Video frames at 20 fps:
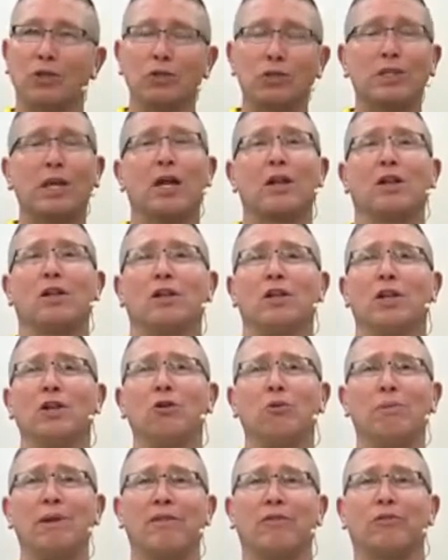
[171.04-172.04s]
do sell a
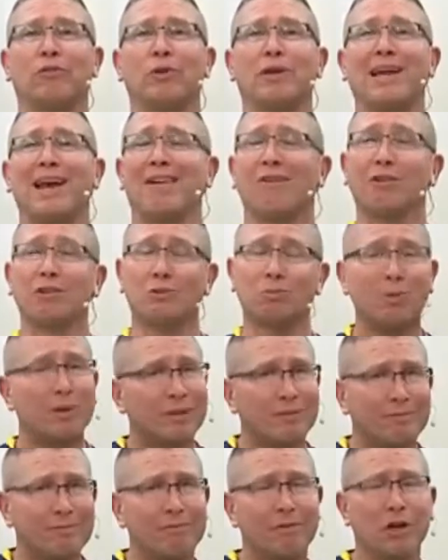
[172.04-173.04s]
little bit through galleries,
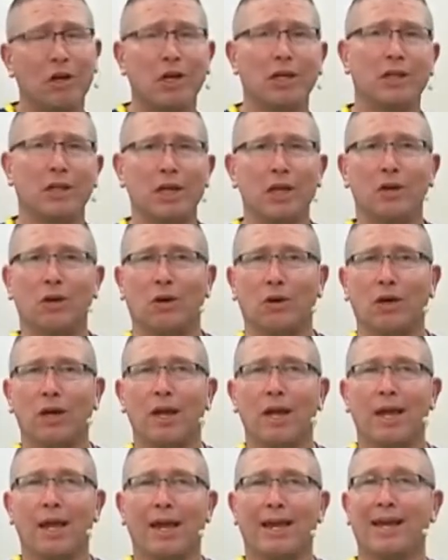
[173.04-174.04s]
but very little.
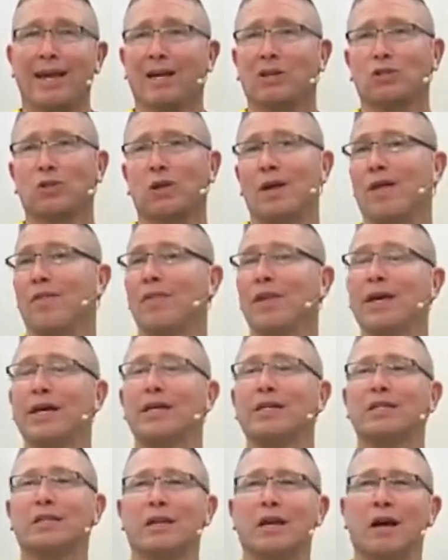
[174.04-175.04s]
And actually on
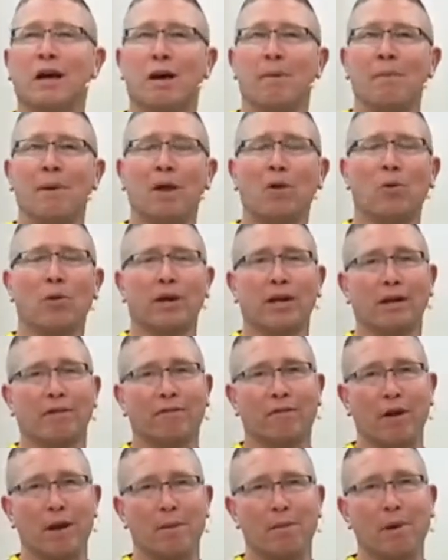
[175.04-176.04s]
this, a
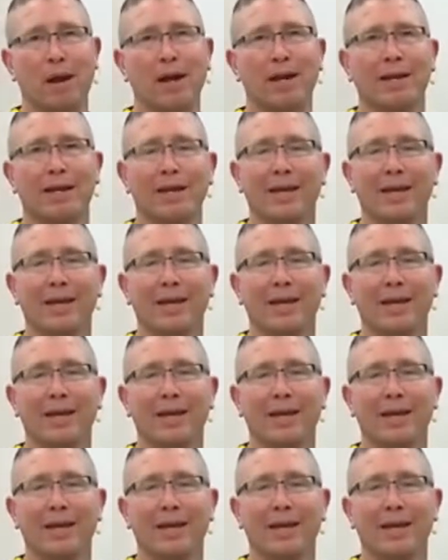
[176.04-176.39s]
metalworking friend of mine,